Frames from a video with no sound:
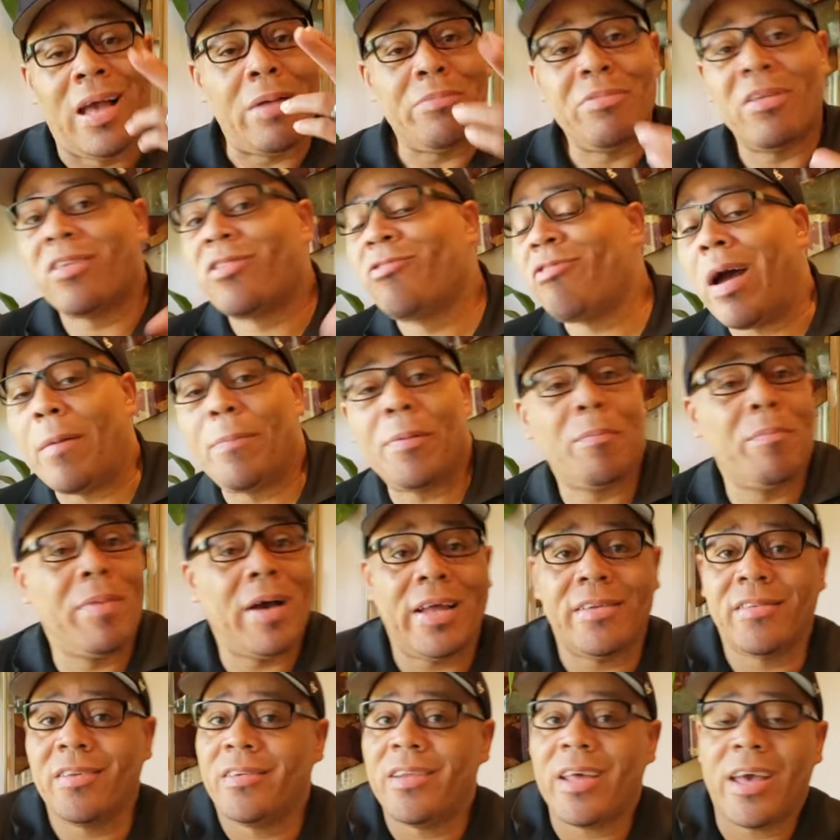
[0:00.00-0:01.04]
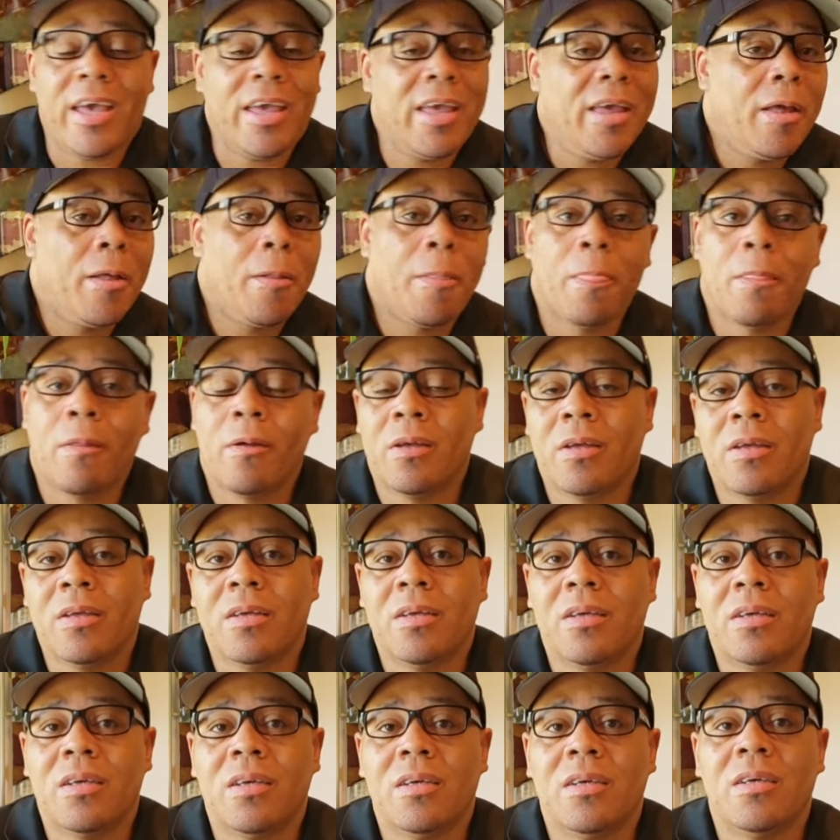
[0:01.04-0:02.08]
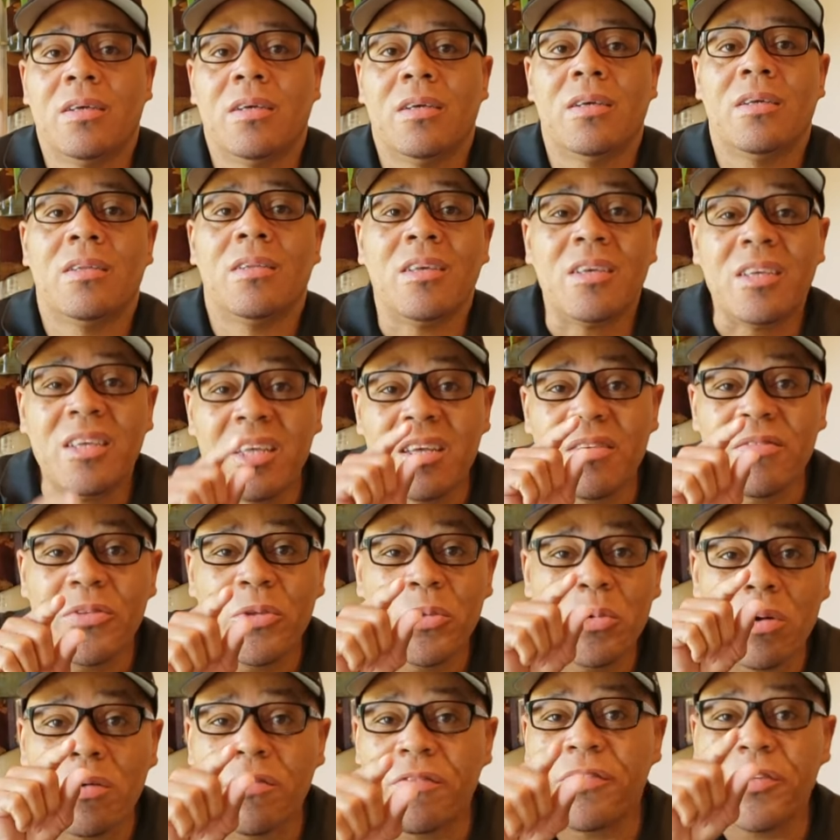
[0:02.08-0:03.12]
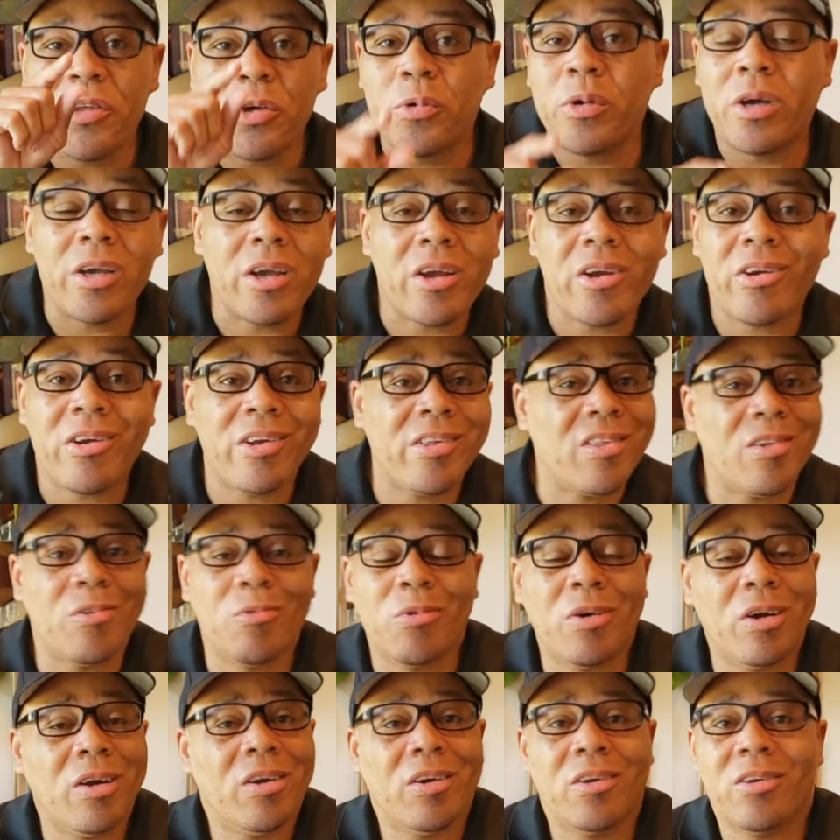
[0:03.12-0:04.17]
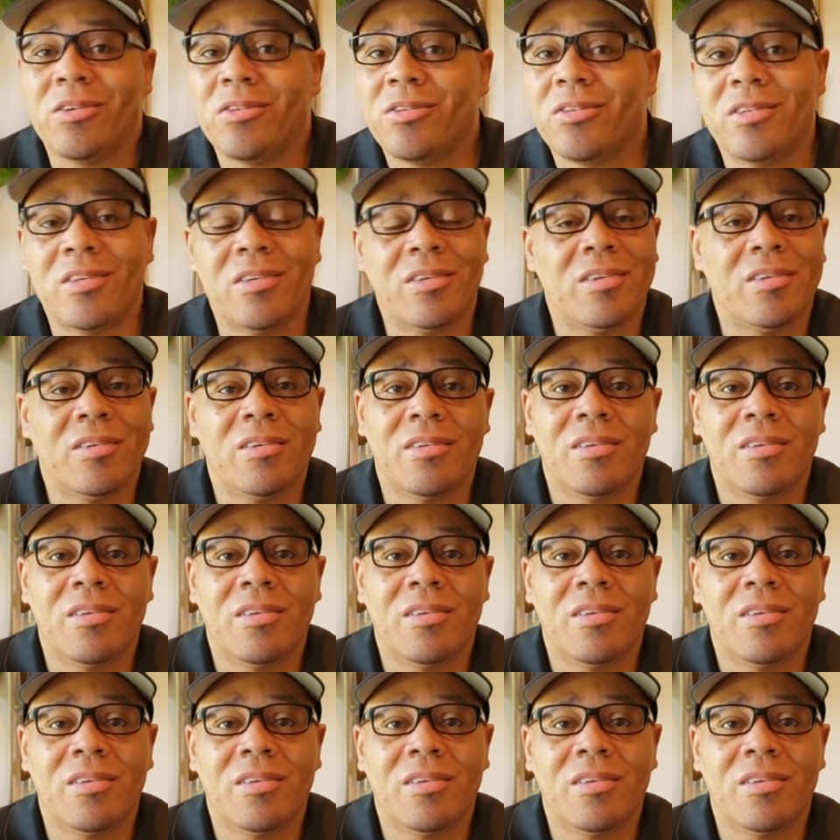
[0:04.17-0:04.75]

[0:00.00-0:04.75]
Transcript: I'm just dropping by today to give you a few encouraging words.